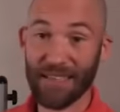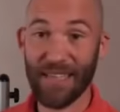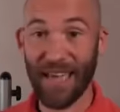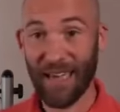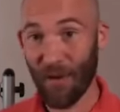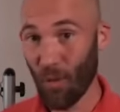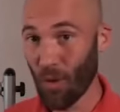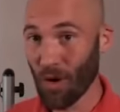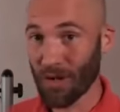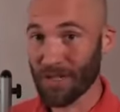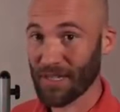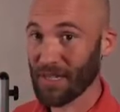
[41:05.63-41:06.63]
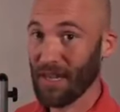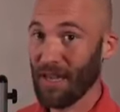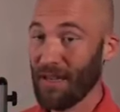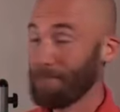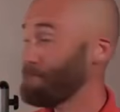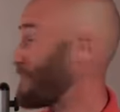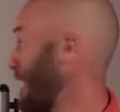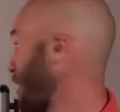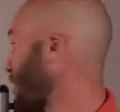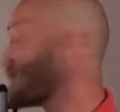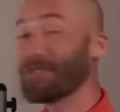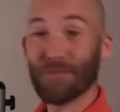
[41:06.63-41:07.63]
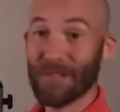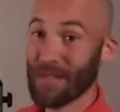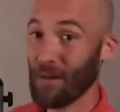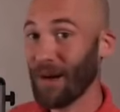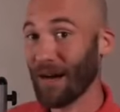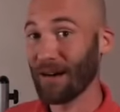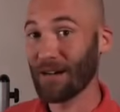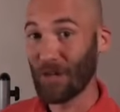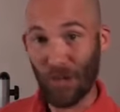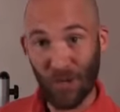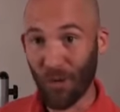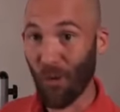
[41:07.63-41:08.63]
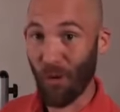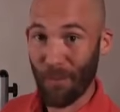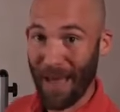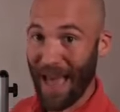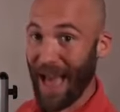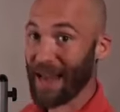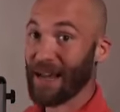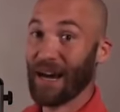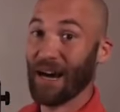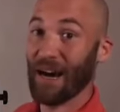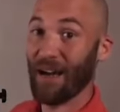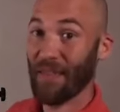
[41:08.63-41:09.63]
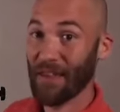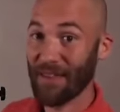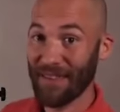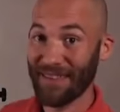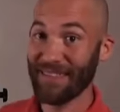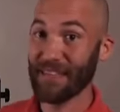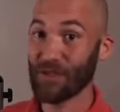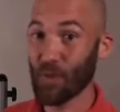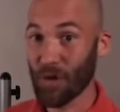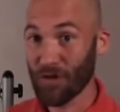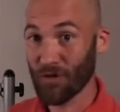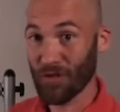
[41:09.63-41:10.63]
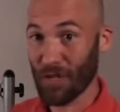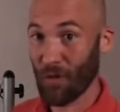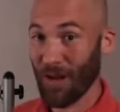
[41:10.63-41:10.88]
say, it works really well, good or bad. This works really